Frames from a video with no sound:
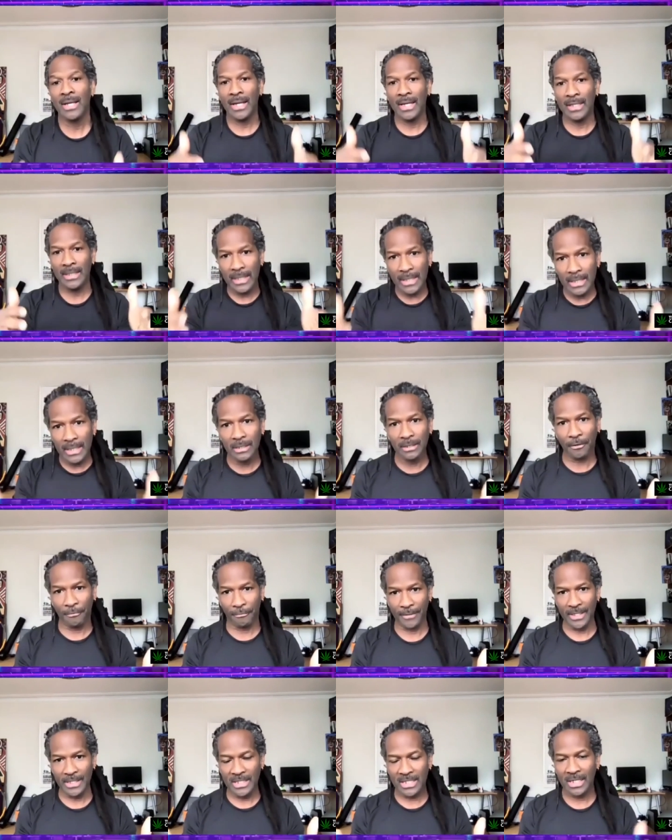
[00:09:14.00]
and
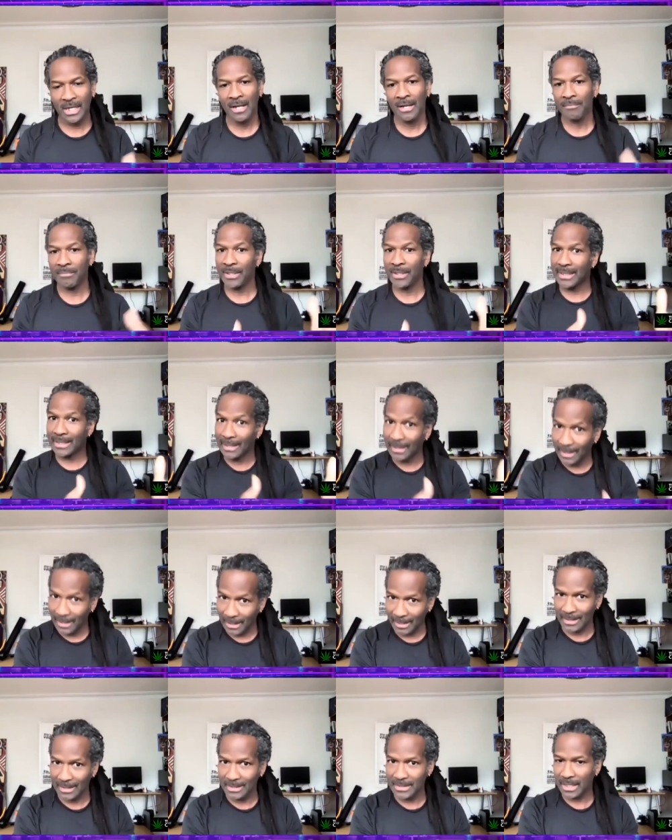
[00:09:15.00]
increased
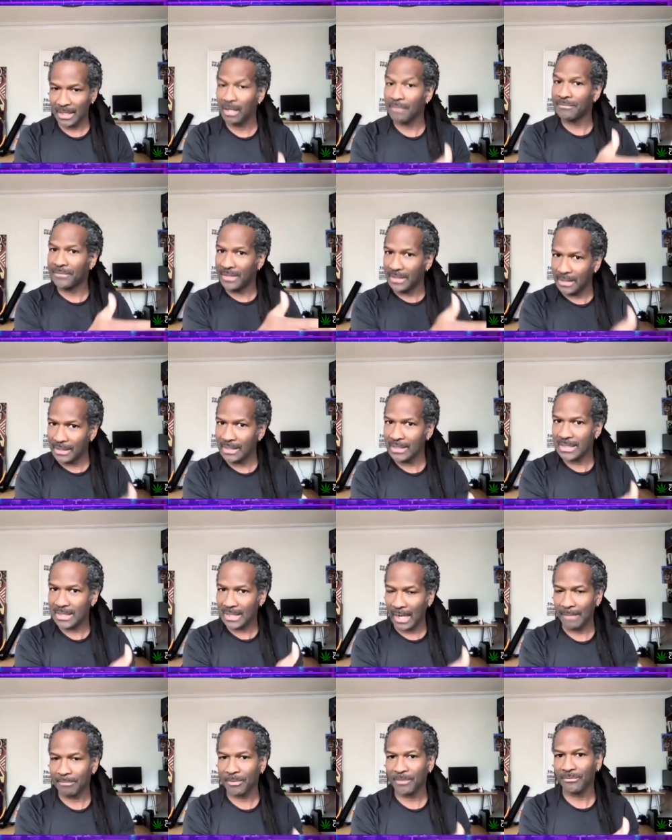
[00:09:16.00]
because of these
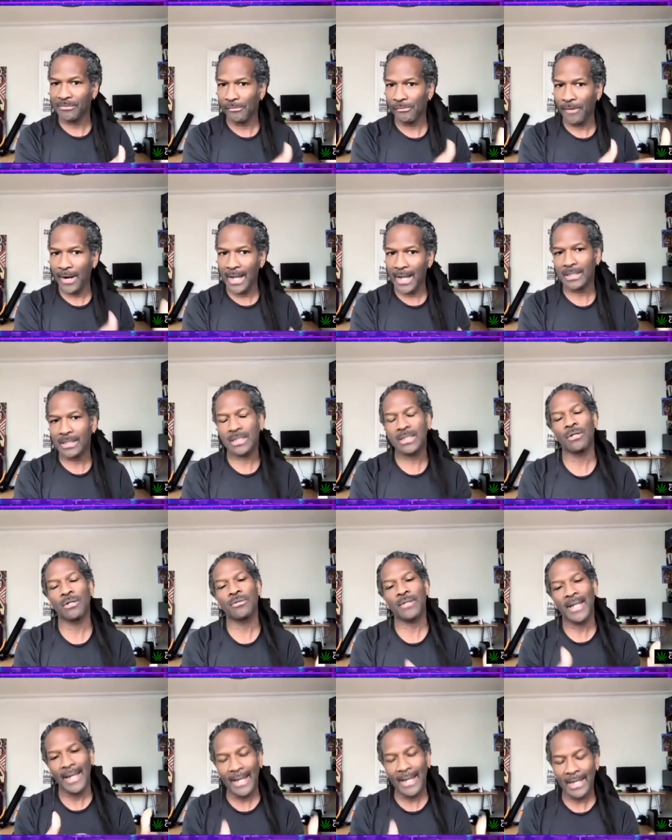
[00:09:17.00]
type of arrests. So
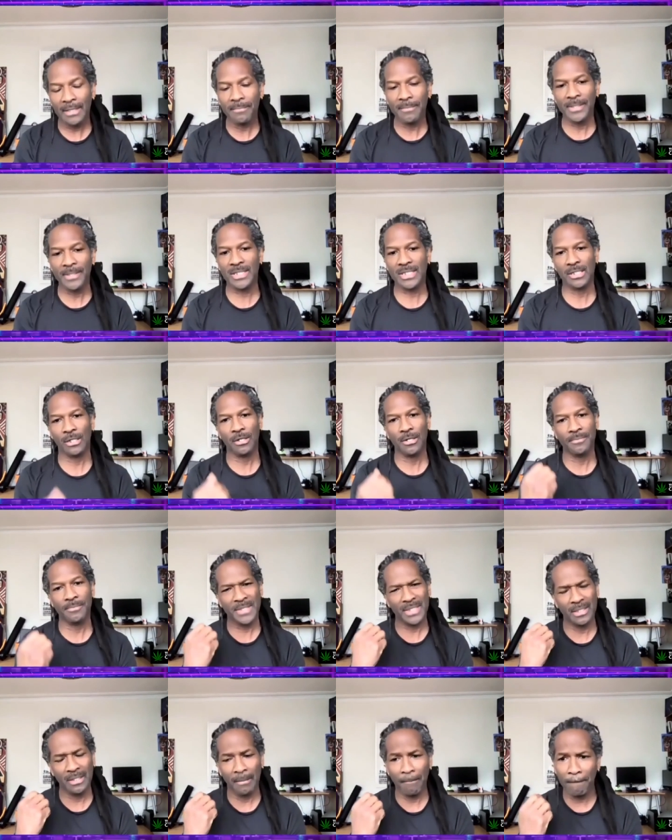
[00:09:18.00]
cannabis serves
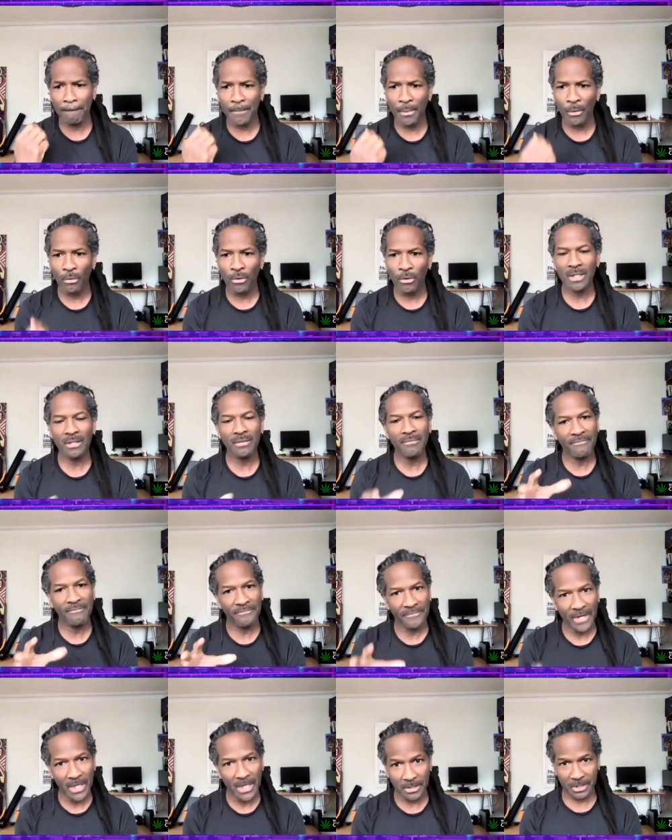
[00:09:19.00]
an important
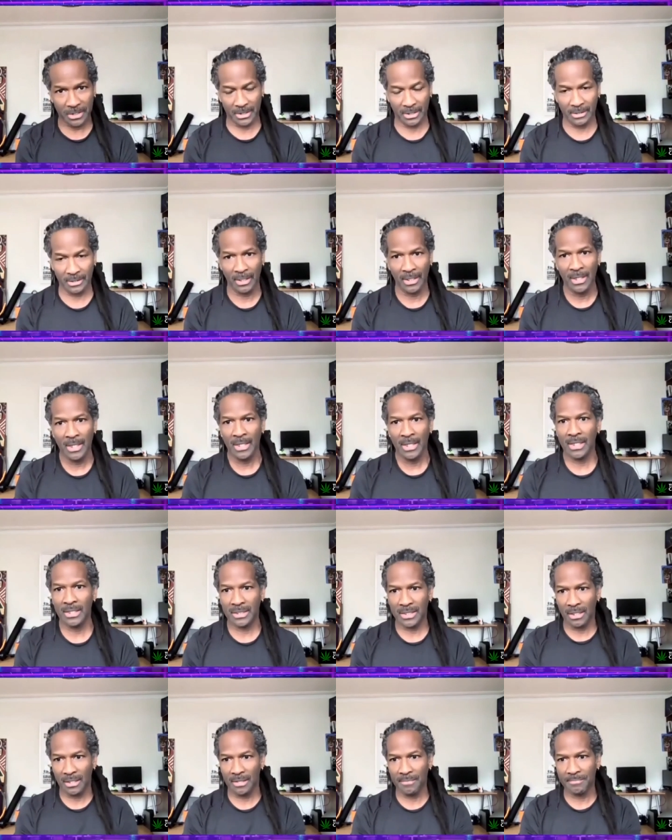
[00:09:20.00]
function in
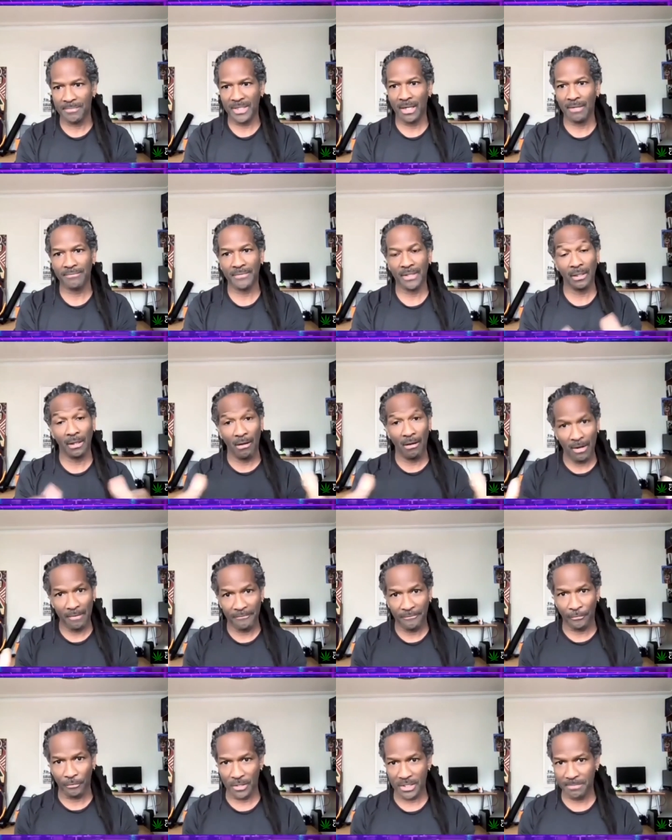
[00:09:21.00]
terms of the law
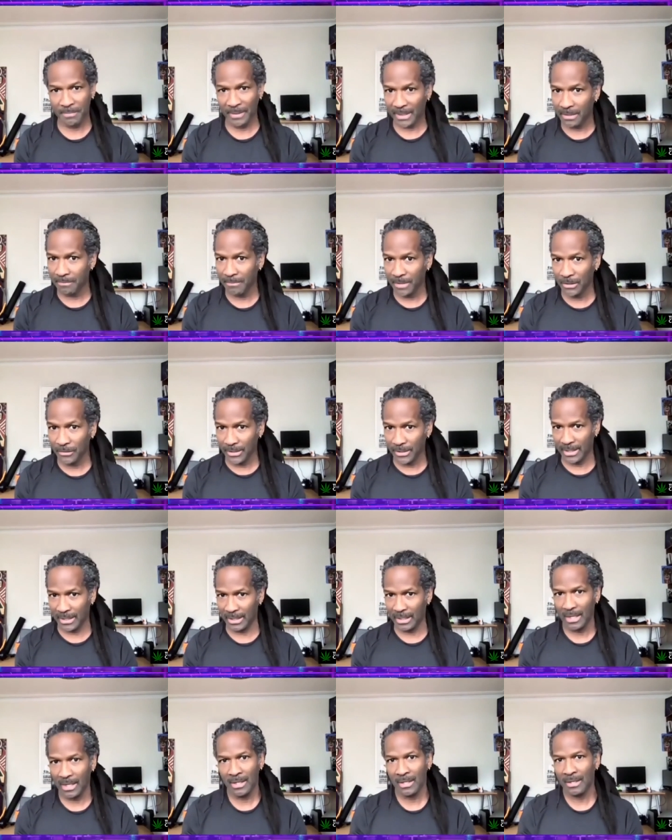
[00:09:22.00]
enforcement community.